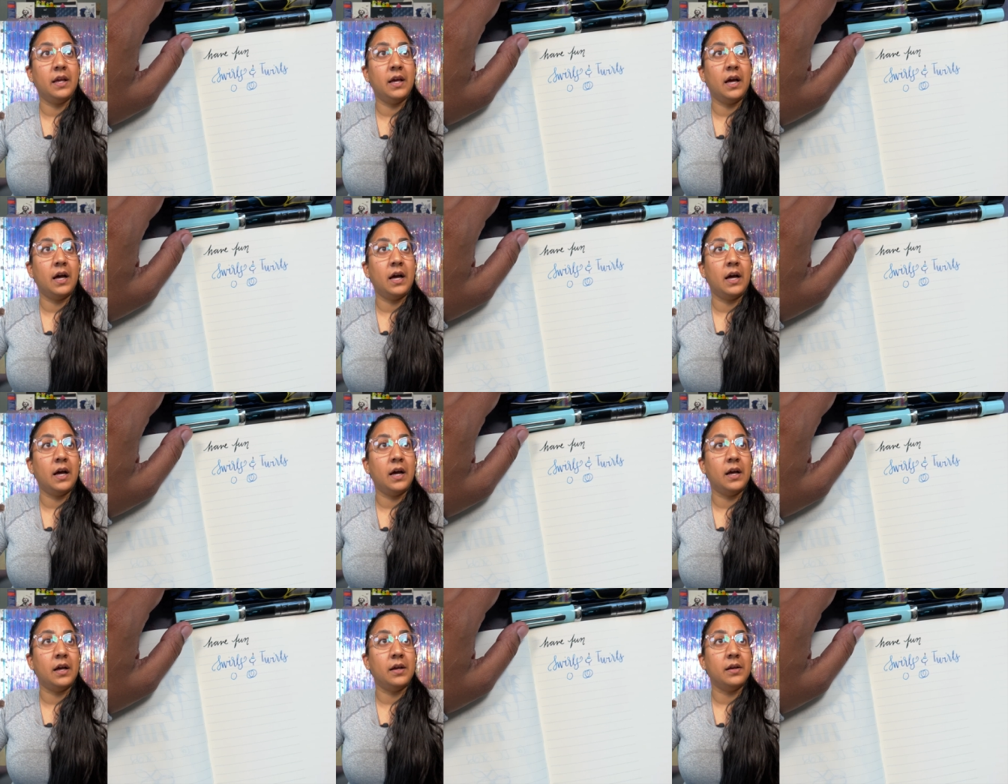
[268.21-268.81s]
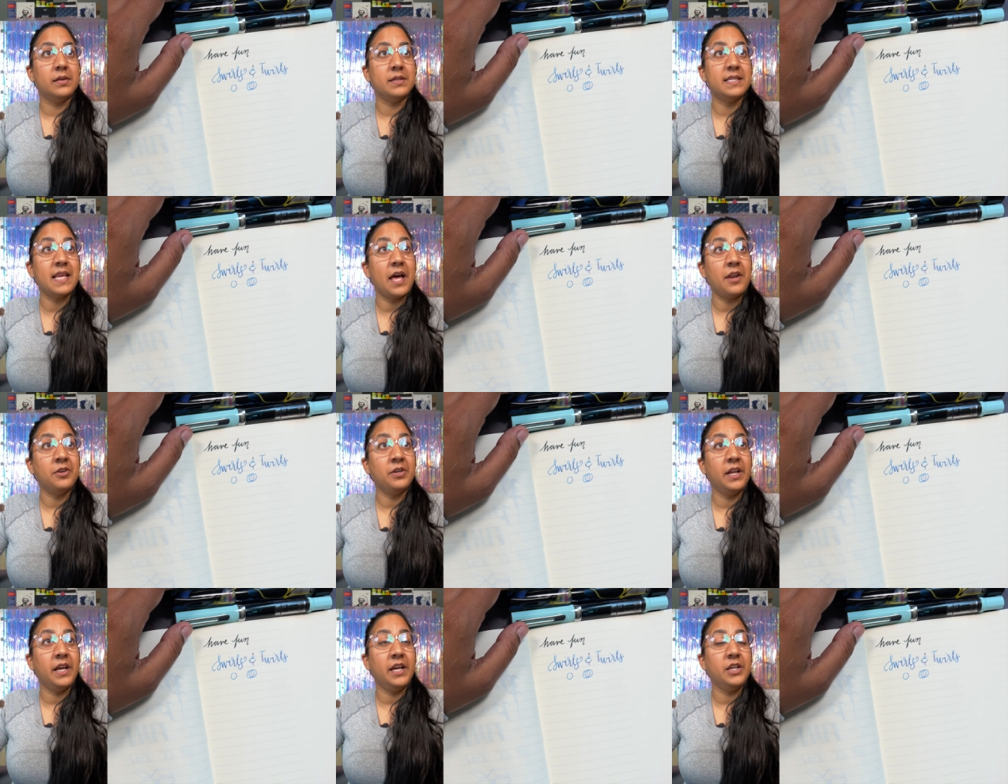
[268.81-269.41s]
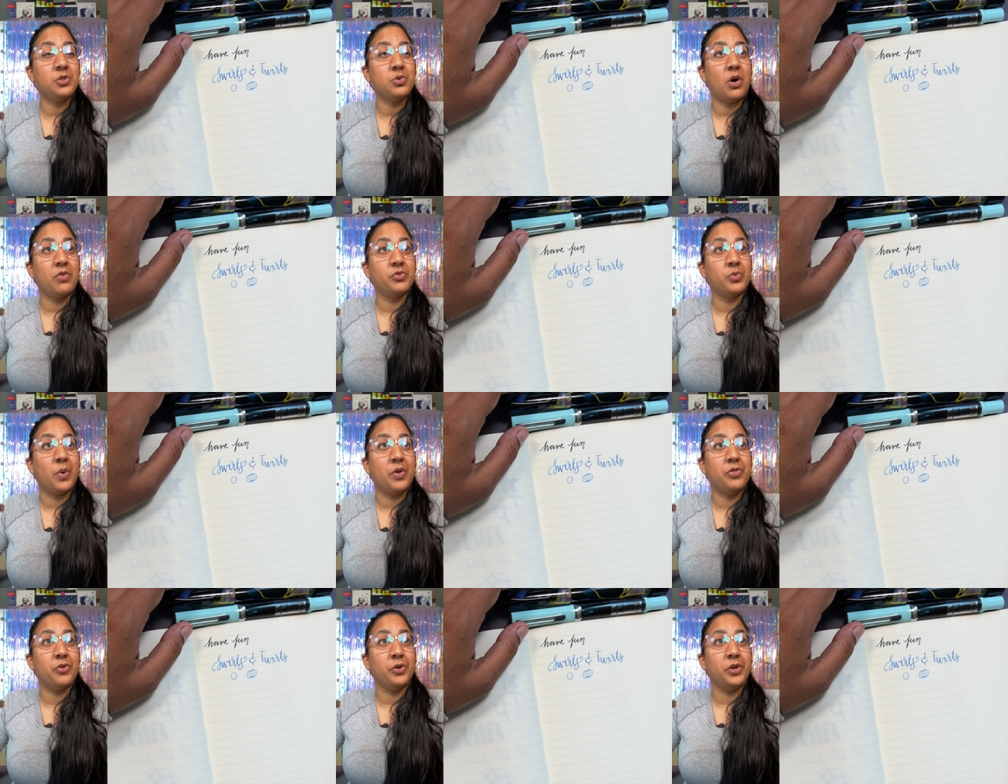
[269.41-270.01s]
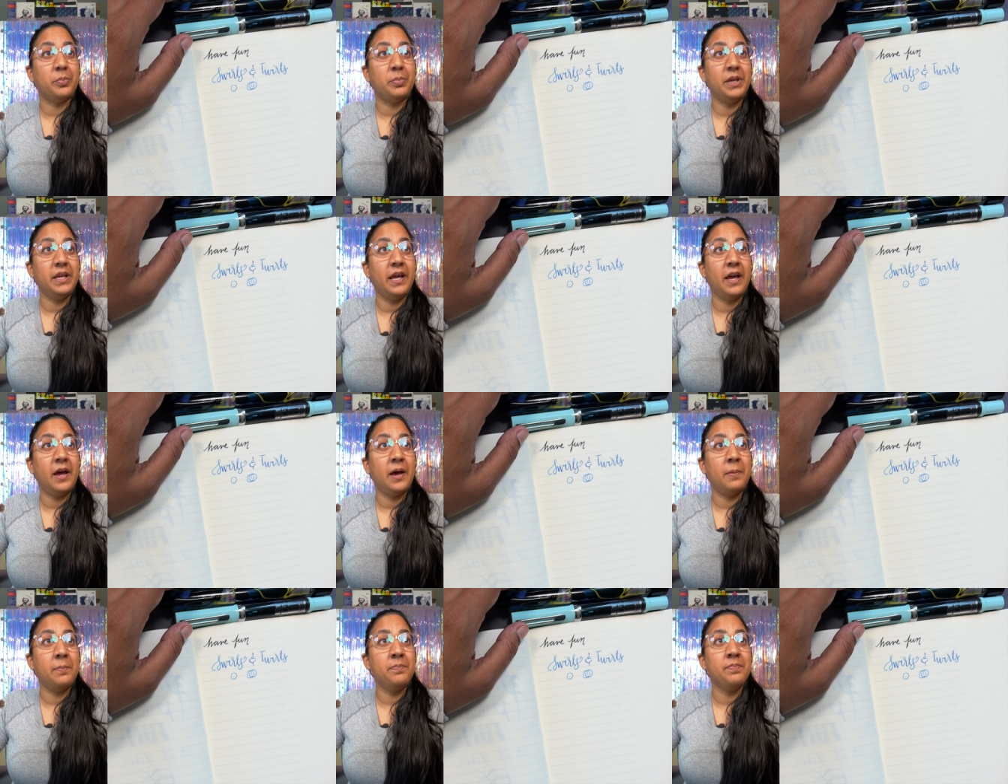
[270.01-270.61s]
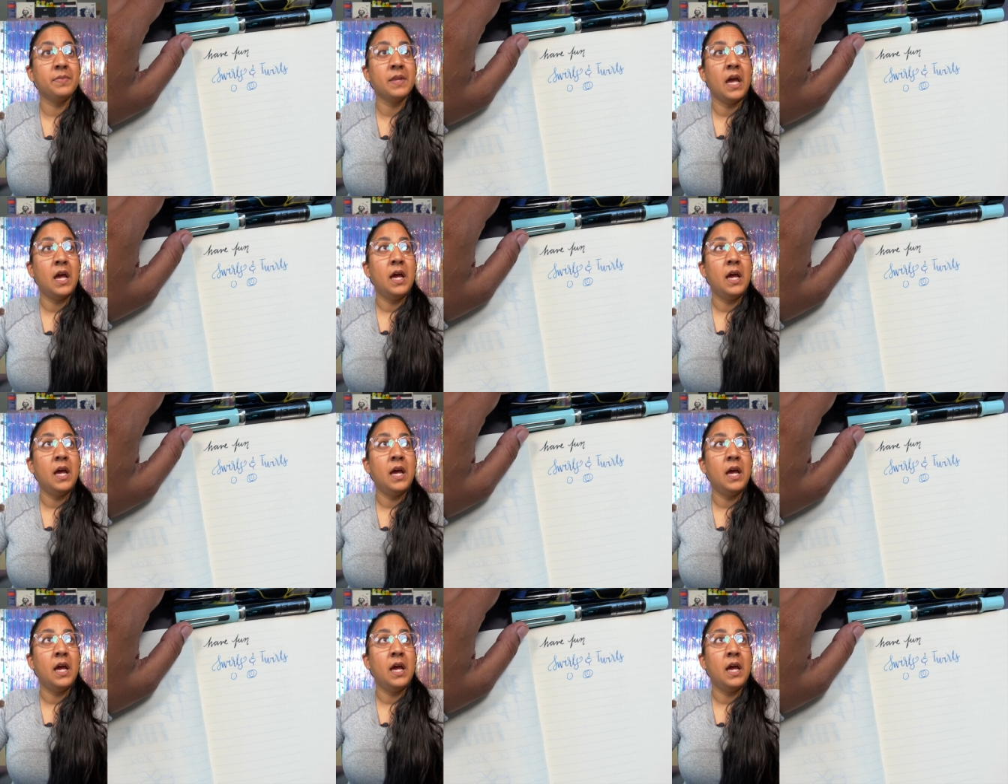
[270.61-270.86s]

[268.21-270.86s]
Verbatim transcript: Saturday, 12 to 1:30 p.m.